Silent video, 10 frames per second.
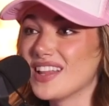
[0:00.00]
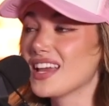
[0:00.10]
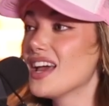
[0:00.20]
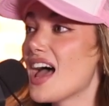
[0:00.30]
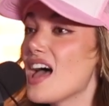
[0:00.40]

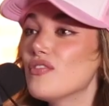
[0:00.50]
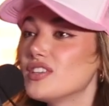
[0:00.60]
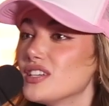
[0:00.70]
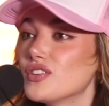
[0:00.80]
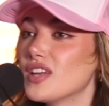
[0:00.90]
Like every
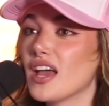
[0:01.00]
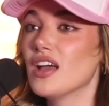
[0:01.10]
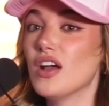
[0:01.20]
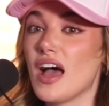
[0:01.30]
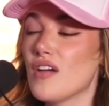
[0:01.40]
single day,
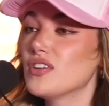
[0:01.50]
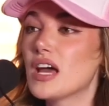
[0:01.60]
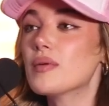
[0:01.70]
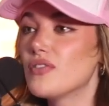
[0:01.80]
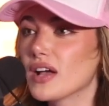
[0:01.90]
every
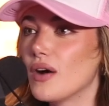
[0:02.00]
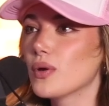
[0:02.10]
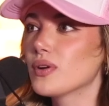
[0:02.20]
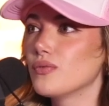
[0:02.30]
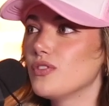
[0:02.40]
time we hung out,
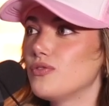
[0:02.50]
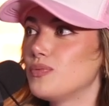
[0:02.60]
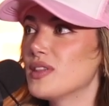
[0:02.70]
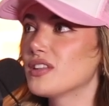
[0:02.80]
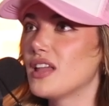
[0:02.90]
we were we've
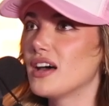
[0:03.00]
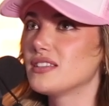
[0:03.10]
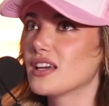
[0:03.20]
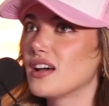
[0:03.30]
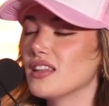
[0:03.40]
spent the
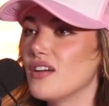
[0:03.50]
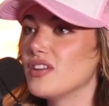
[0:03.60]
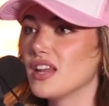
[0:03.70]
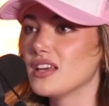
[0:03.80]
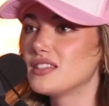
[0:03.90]
last like
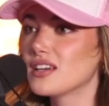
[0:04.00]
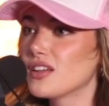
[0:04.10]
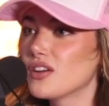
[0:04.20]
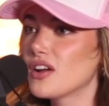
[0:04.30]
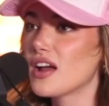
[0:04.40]
11 days
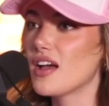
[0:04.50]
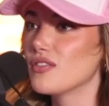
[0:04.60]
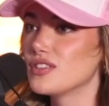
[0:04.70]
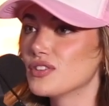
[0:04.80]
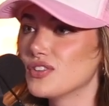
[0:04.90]
together
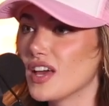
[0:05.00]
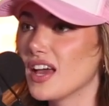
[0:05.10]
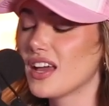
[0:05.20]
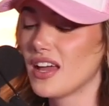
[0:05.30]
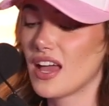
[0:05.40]
every single
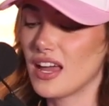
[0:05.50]
day,